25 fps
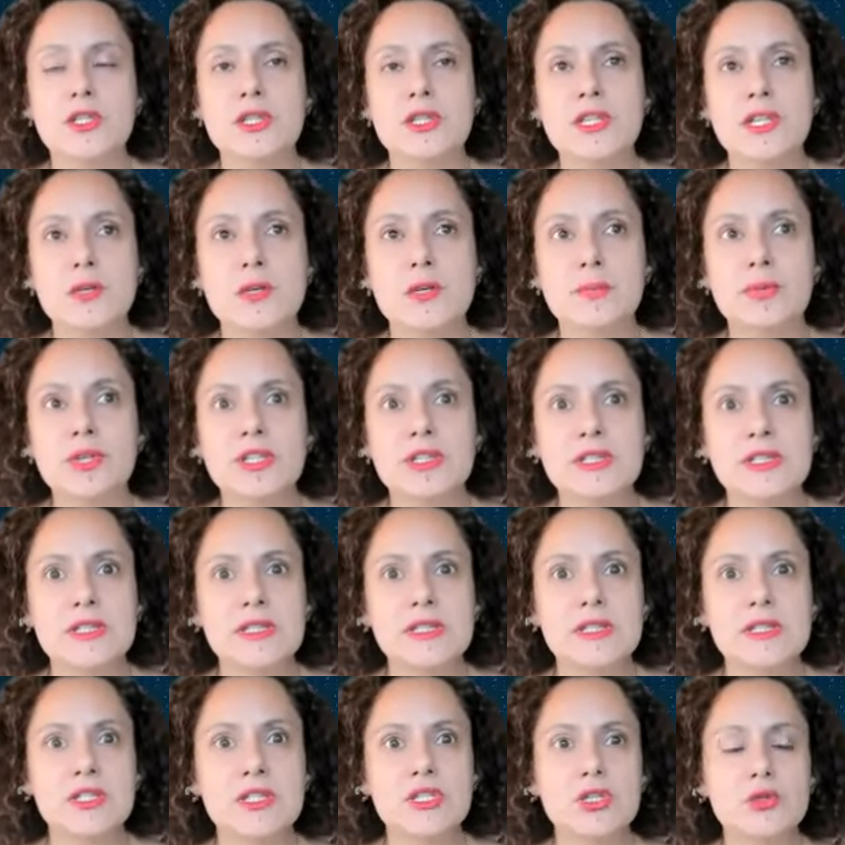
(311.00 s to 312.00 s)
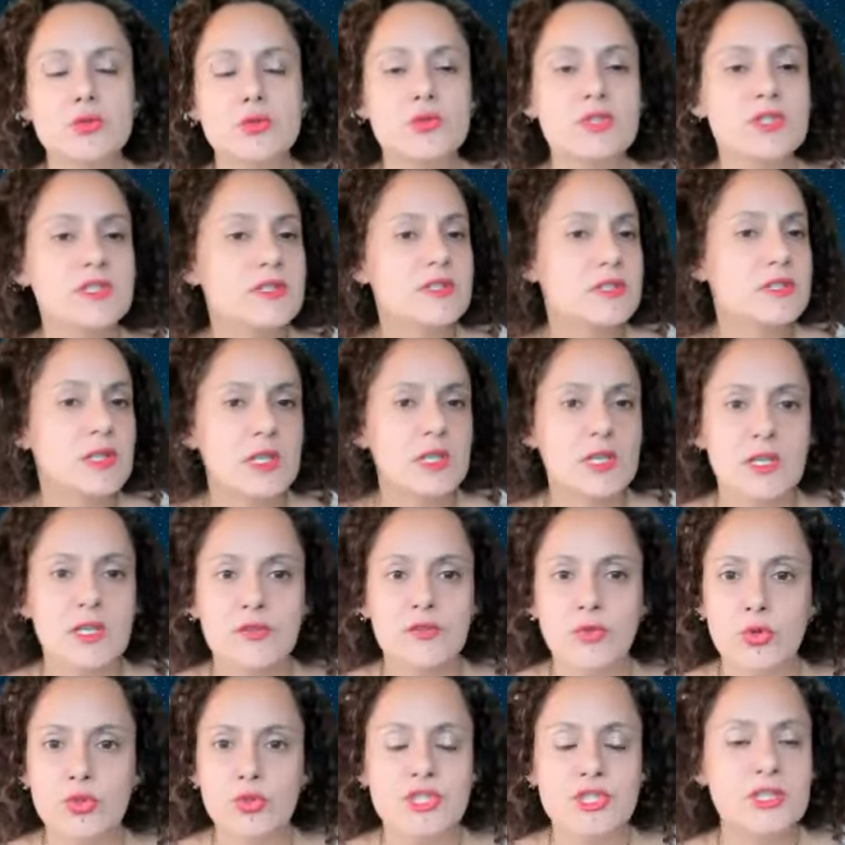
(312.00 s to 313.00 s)
the ability to
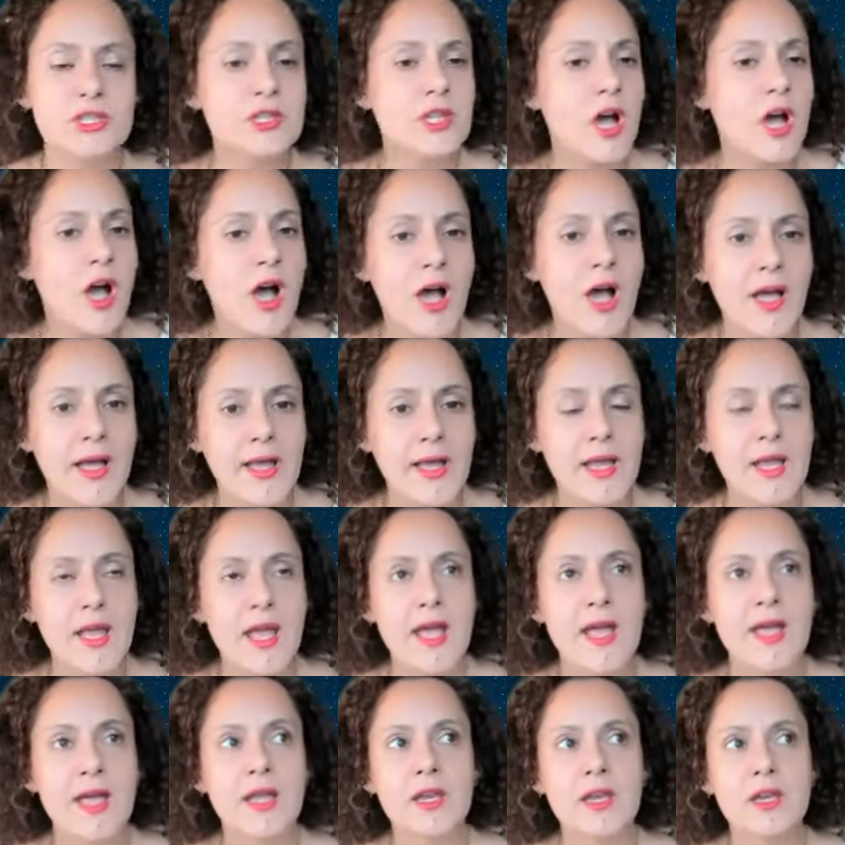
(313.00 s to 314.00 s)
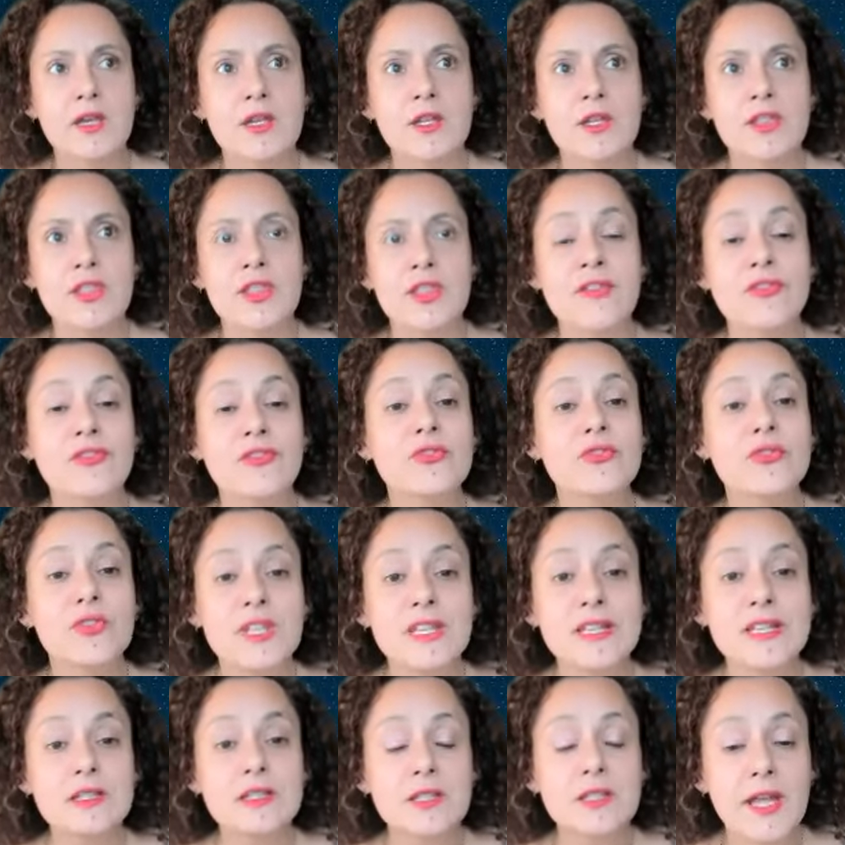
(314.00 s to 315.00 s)
deceive or to lie, and they
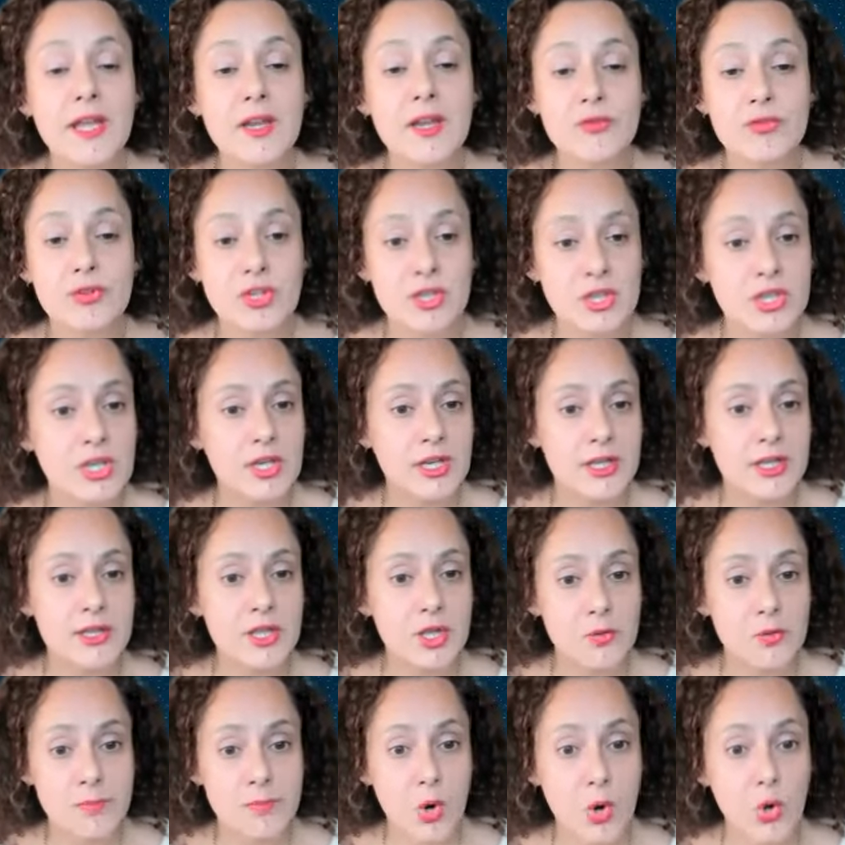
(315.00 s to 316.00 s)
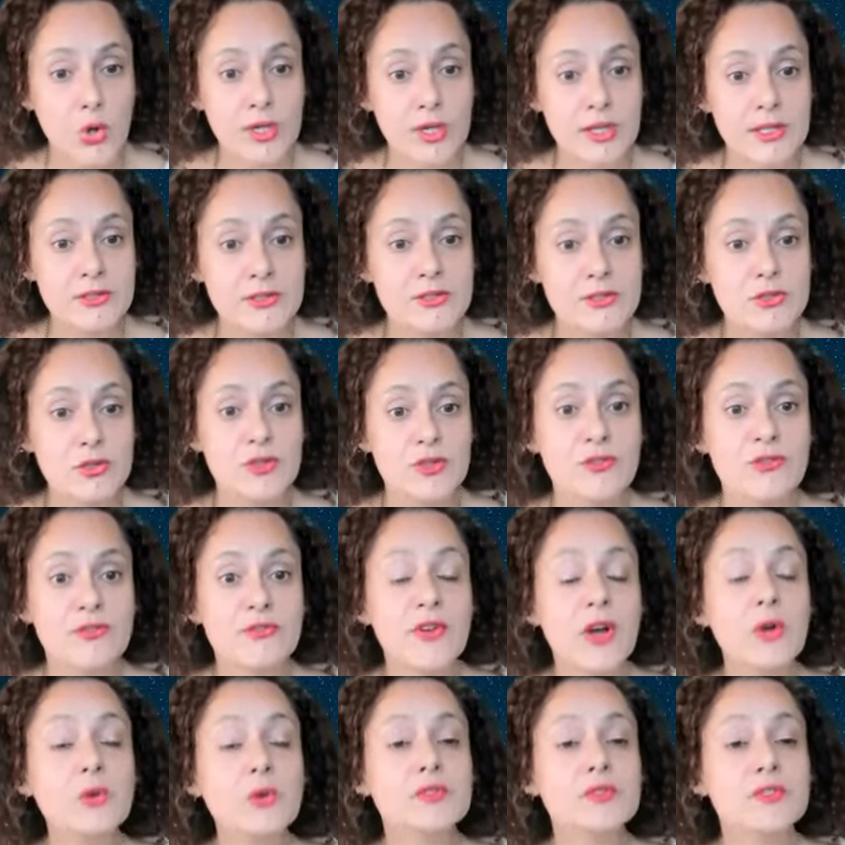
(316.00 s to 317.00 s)
feel everything in their bodies. So the
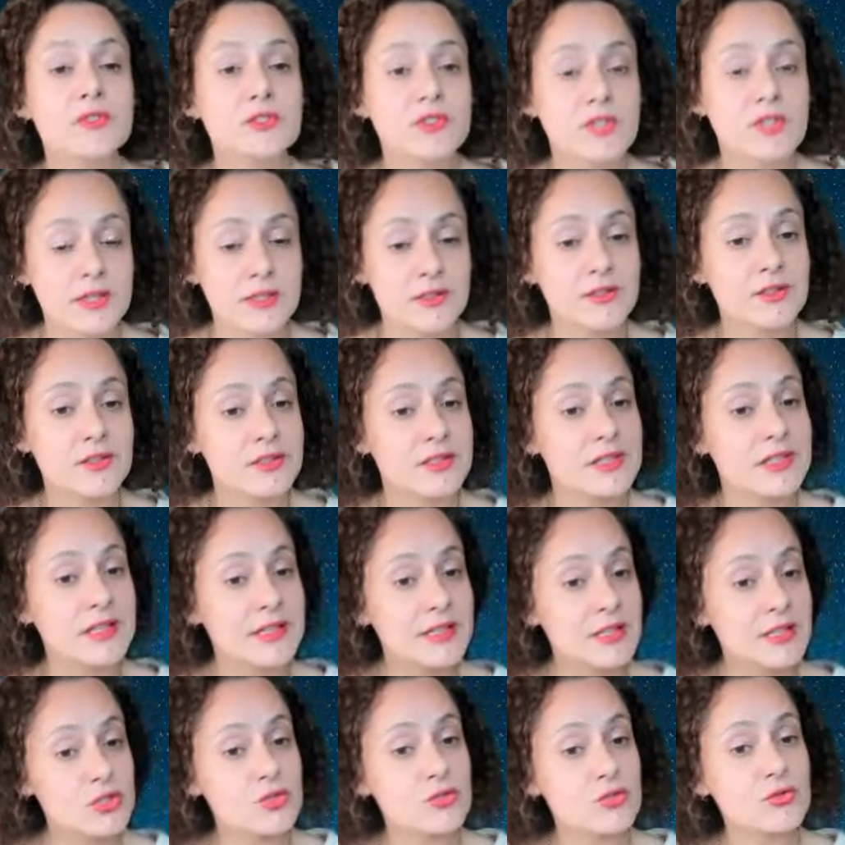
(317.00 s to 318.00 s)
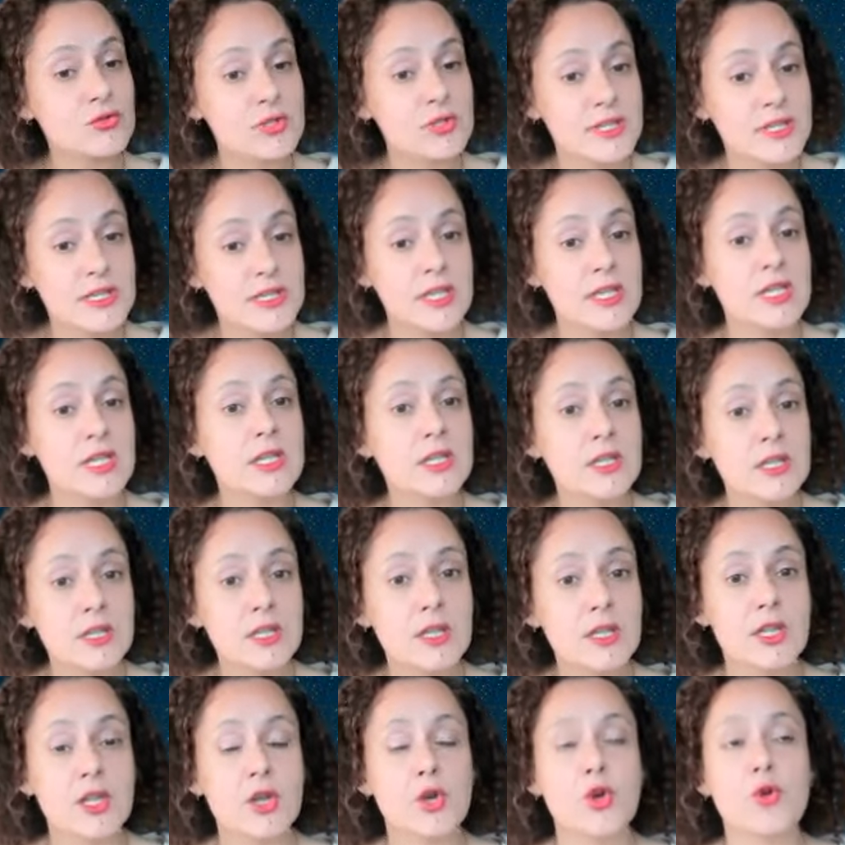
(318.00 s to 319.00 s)
felt sense mm-hmm. is literally
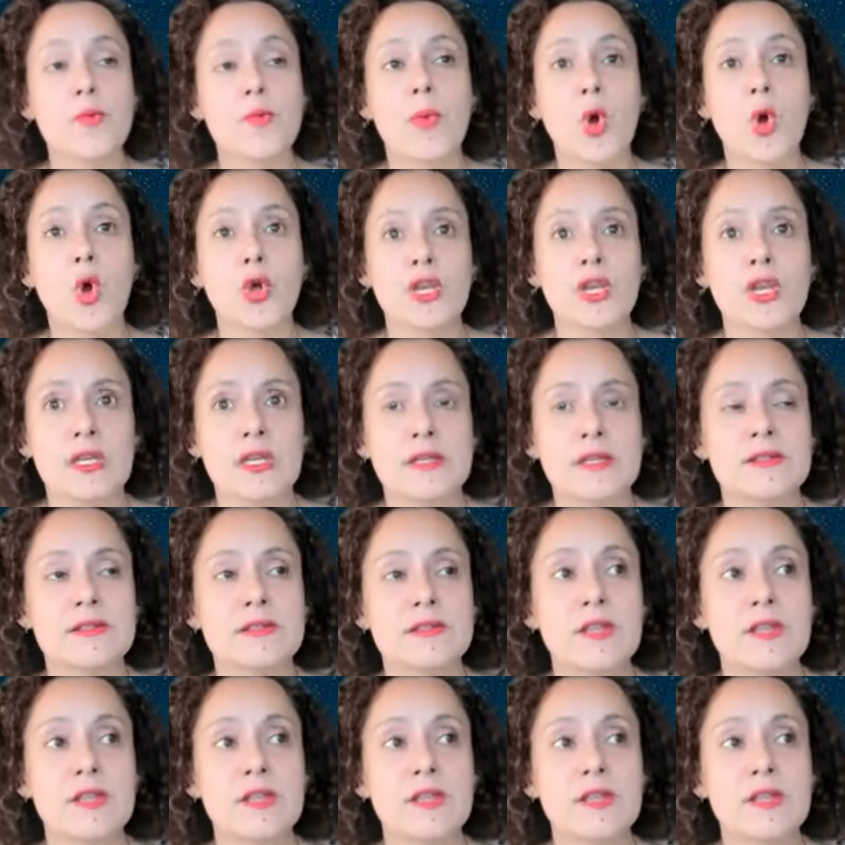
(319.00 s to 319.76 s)
in their bodies.